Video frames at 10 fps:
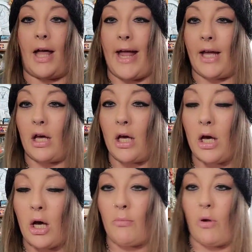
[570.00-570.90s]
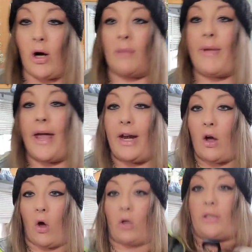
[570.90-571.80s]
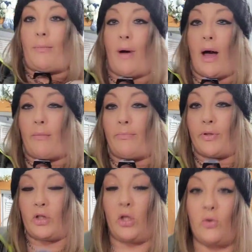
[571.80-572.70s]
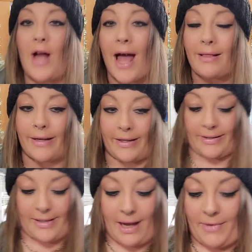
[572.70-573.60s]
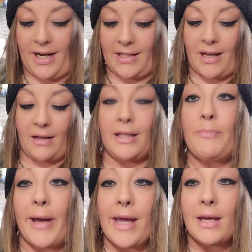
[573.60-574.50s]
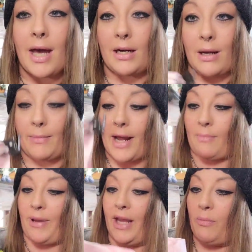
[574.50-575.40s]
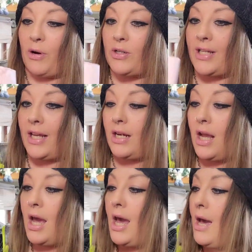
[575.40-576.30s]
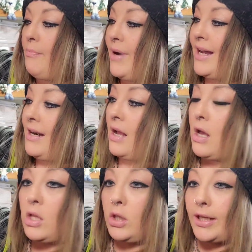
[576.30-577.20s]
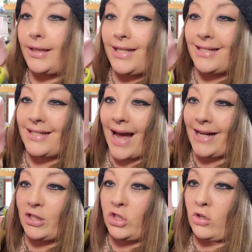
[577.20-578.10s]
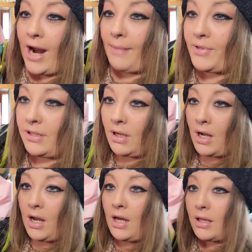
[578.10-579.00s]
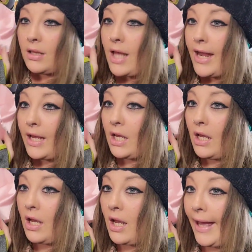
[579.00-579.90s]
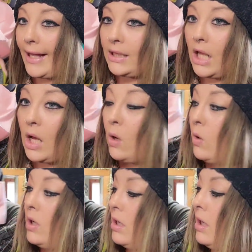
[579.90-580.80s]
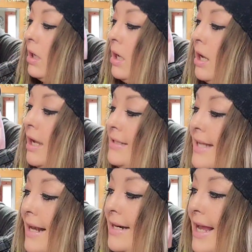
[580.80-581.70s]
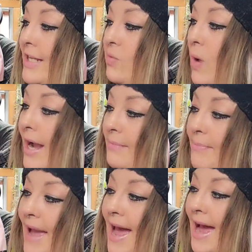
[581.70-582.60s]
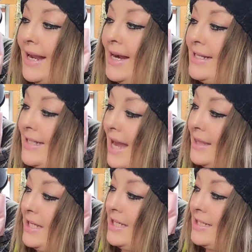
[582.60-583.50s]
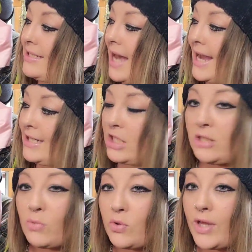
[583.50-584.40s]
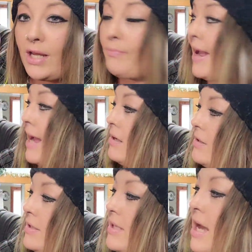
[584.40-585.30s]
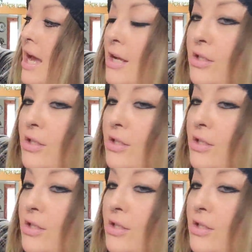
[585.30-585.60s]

Like, put them in, hold them up, $2. I mean, it's ugly pink. I am not a pink person, but look at these side straps. Like, pillow. It's got a nice wide back and it's got these side smoothing panels.